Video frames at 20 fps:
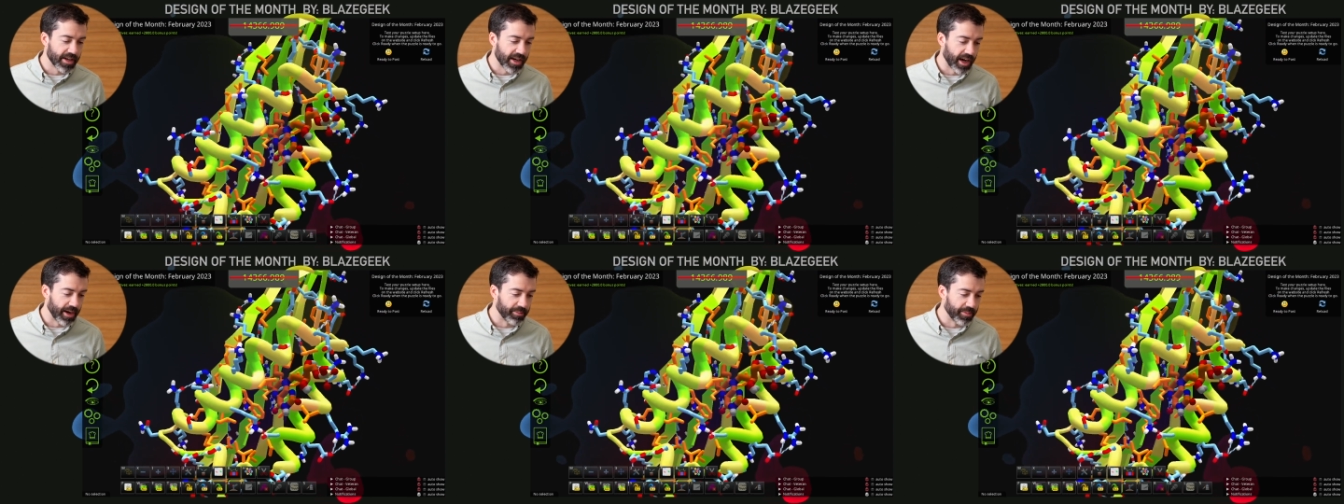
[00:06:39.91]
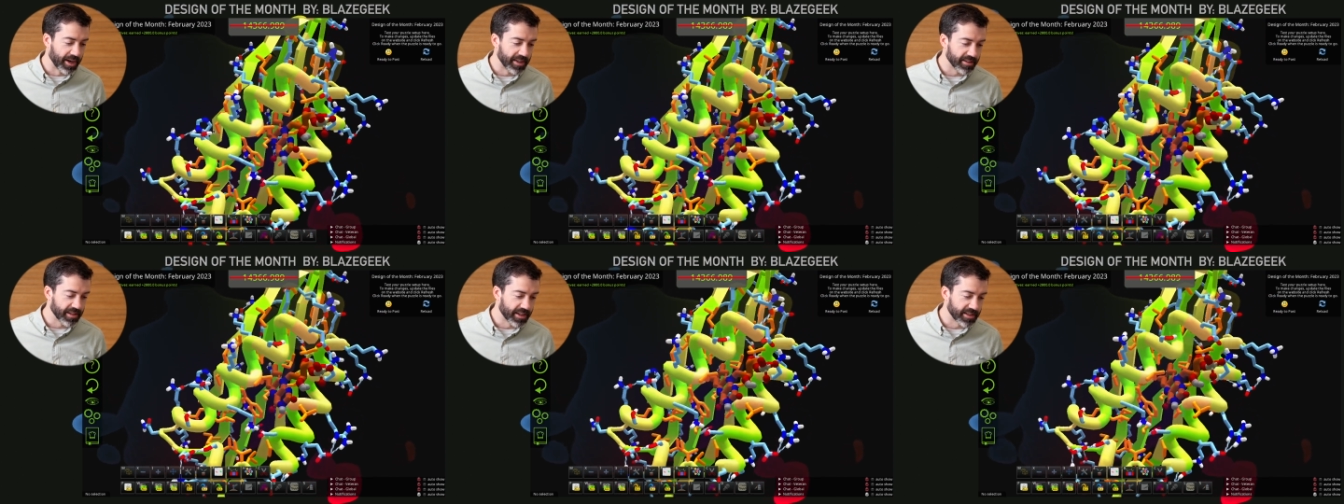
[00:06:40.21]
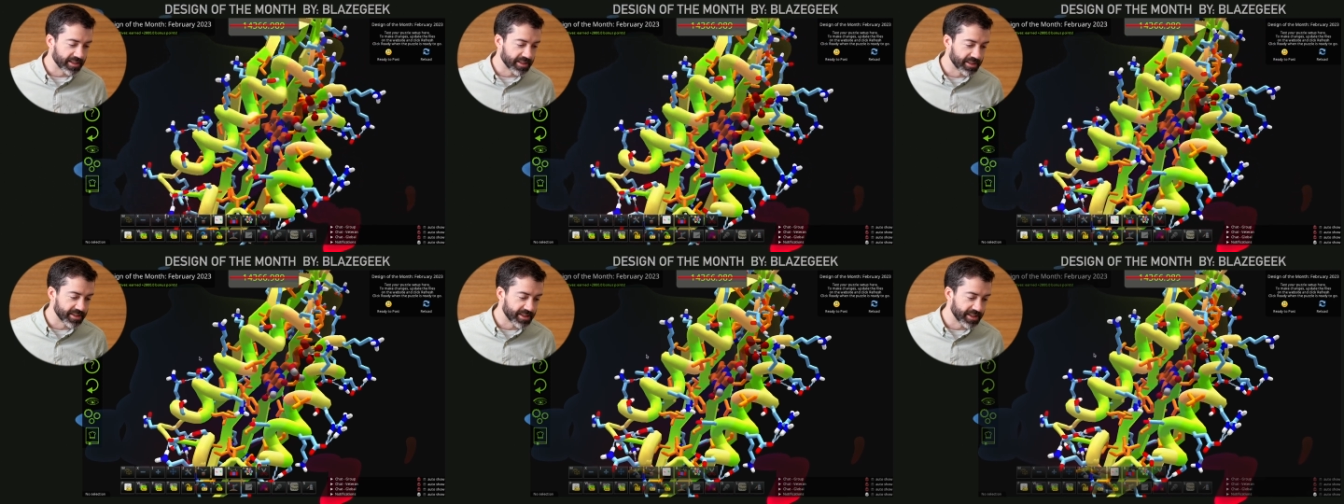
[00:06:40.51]
I might like
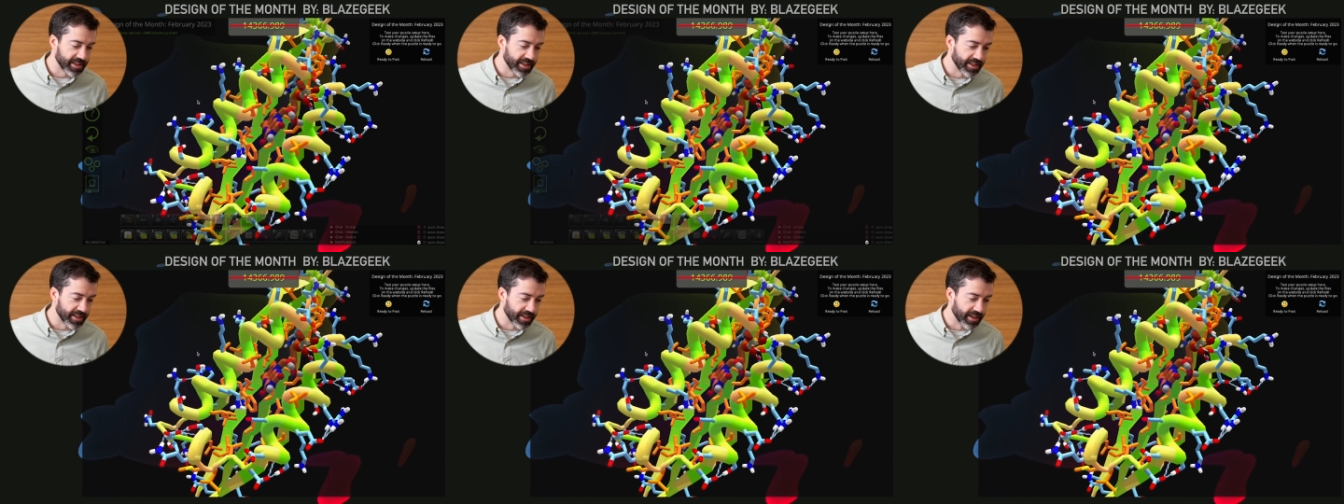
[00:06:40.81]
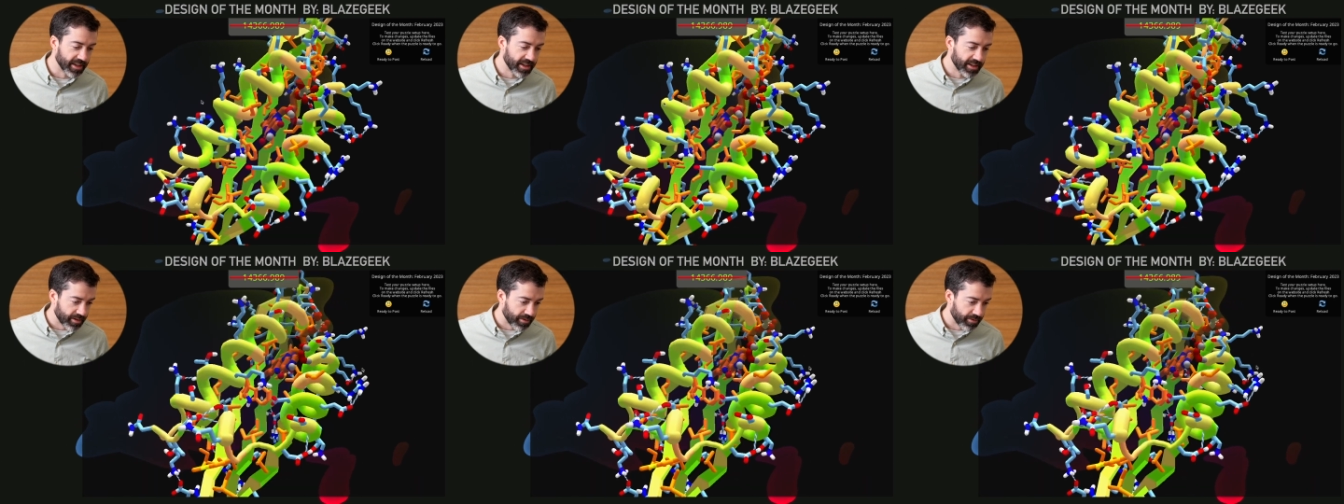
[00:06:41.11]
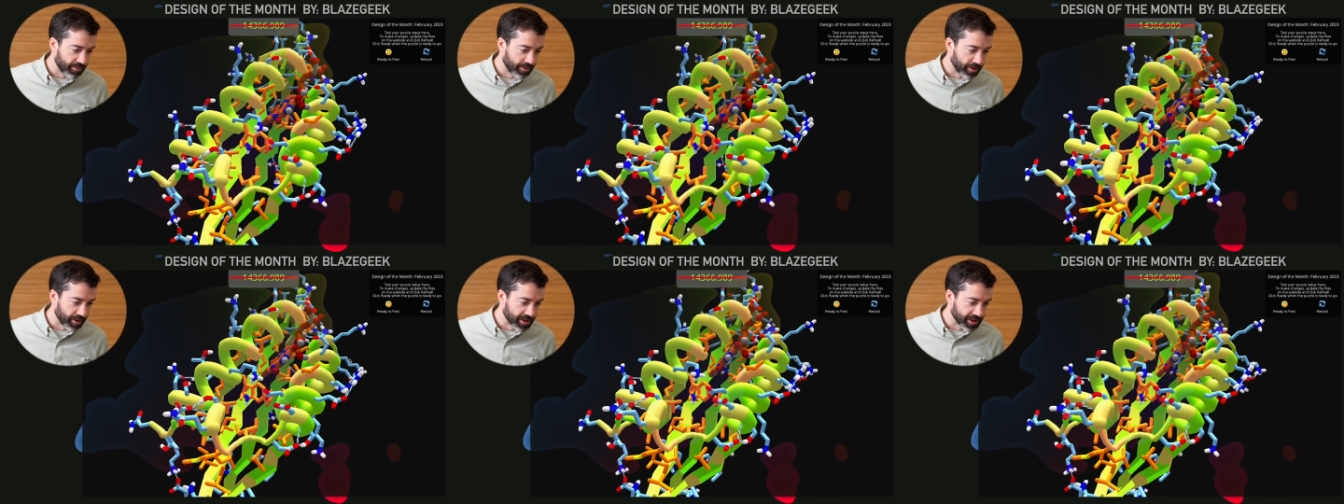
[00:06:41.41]
to see
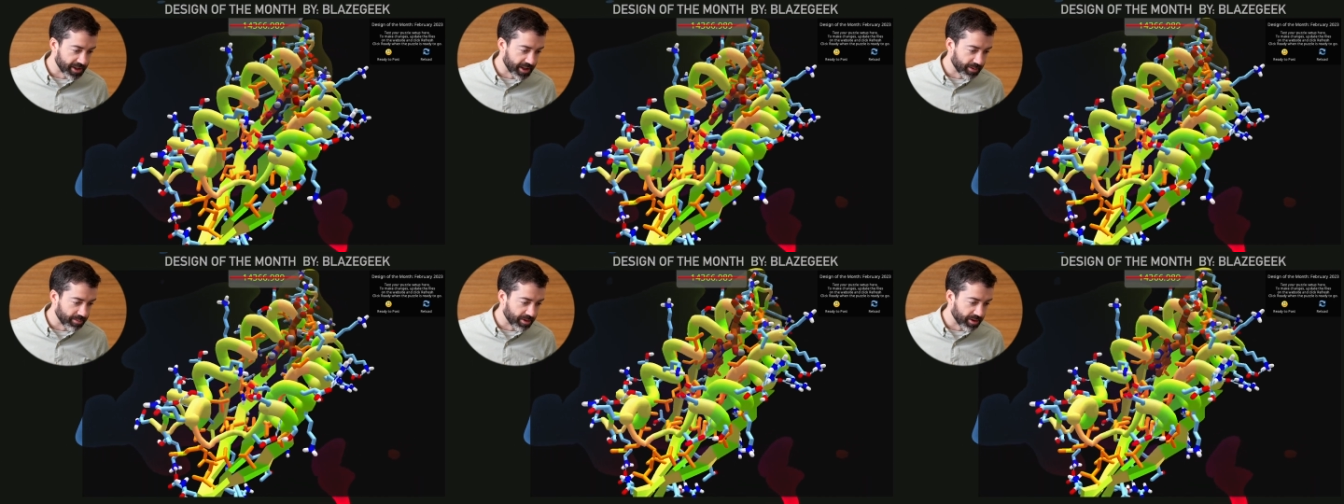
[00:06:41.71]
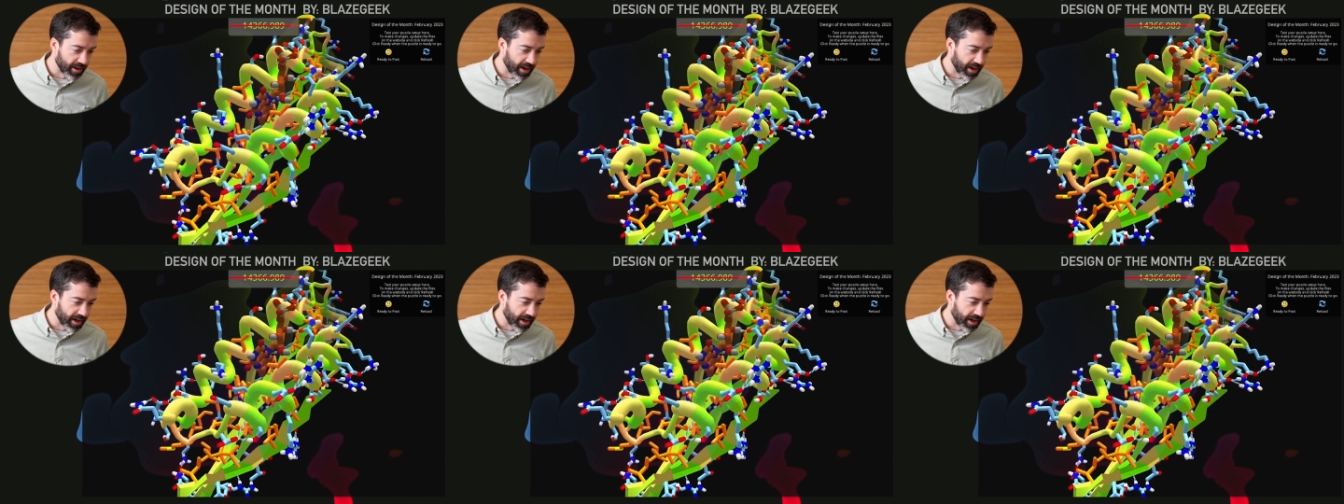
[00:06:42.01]
for example,